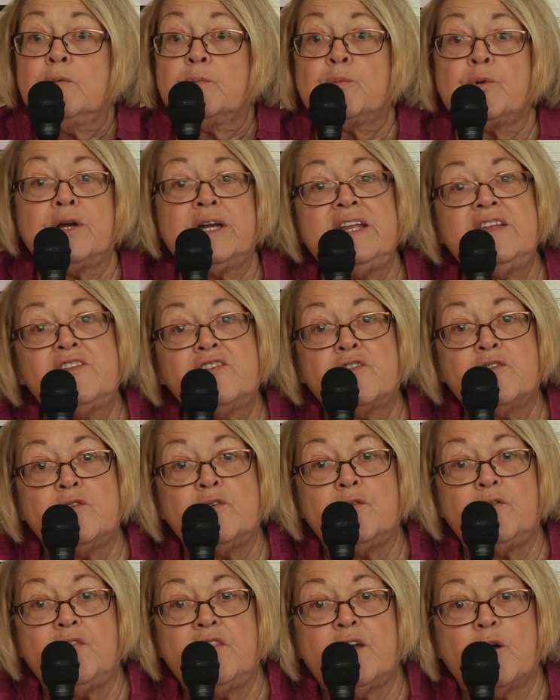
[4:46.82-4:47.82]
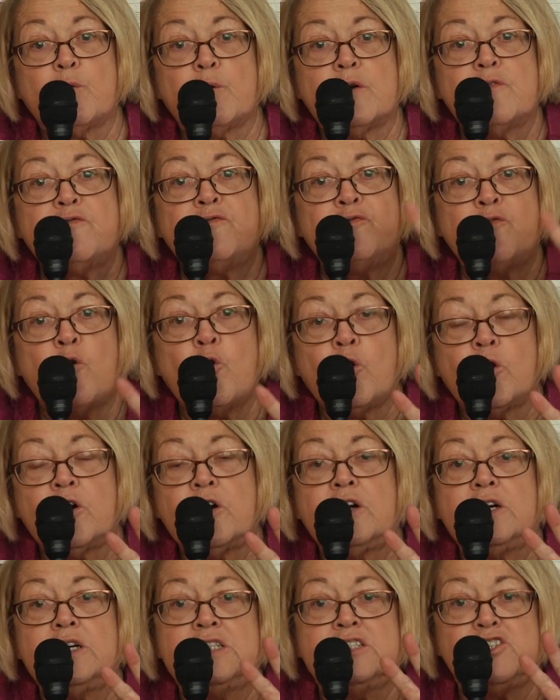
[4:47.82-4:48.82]
Pretty soon, there were
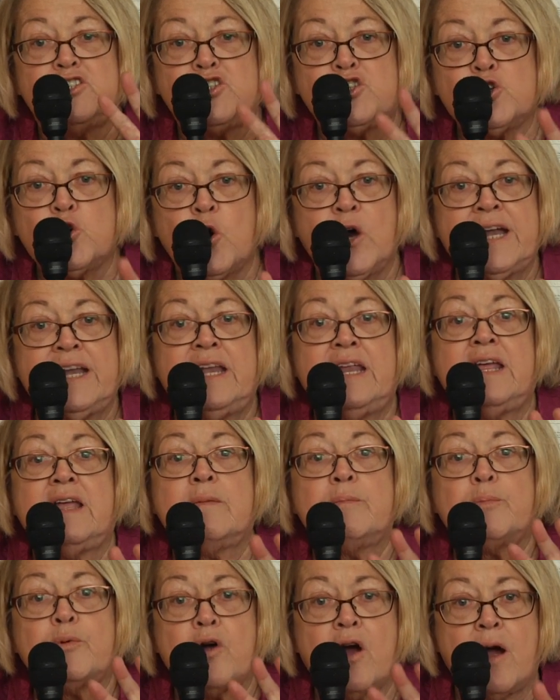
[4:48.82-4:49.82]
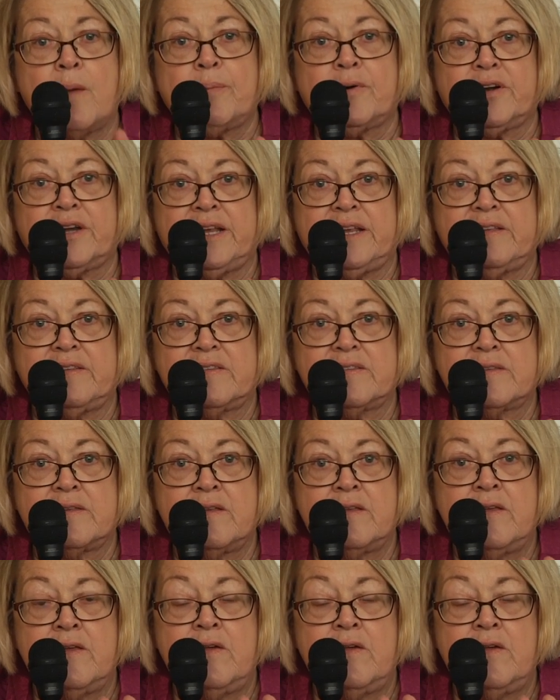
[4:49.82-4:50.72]
4 adjoining properties